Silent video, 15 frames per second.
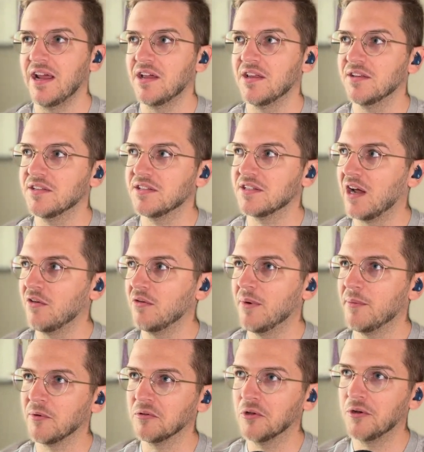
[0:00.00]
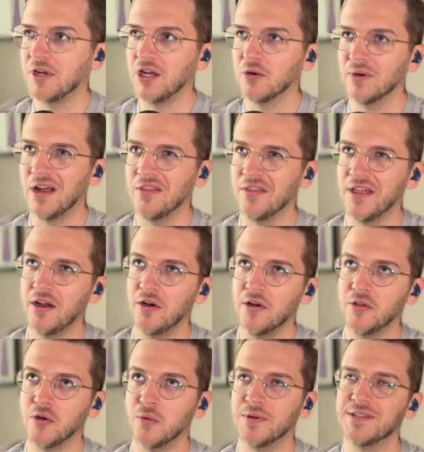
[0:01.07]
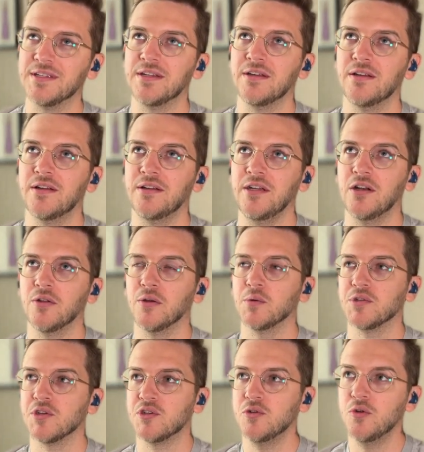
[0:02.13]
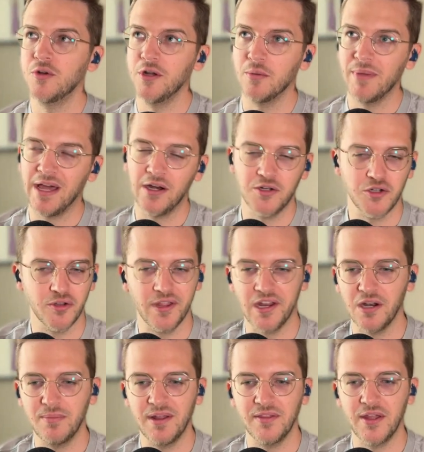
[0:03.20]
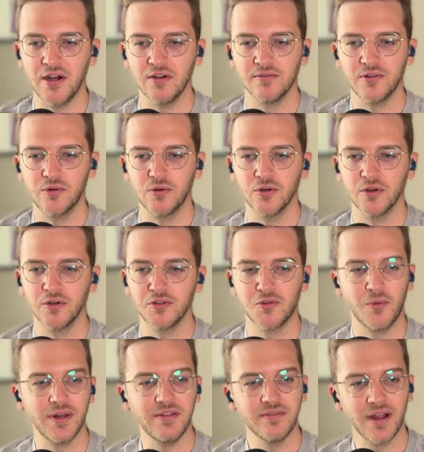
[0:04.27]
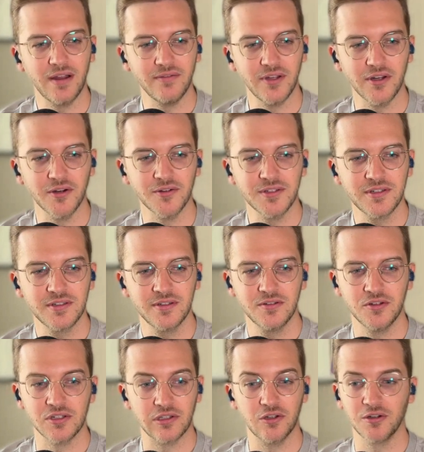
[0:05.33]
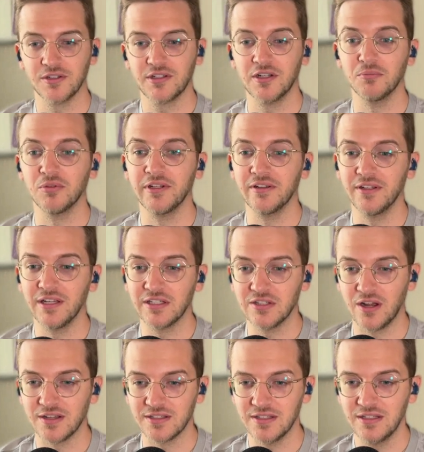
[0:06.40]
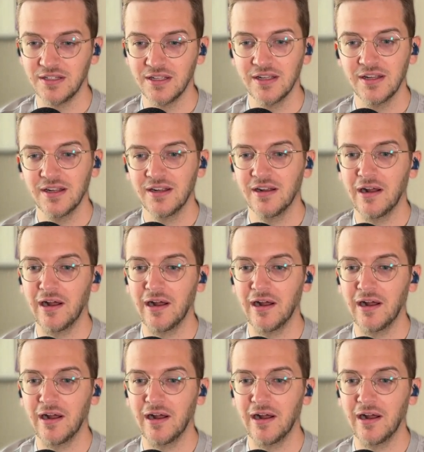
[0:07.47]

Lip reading: And I remember looking around there, and there was a studio manager that had been there for 25 years, just looked completely exhausted.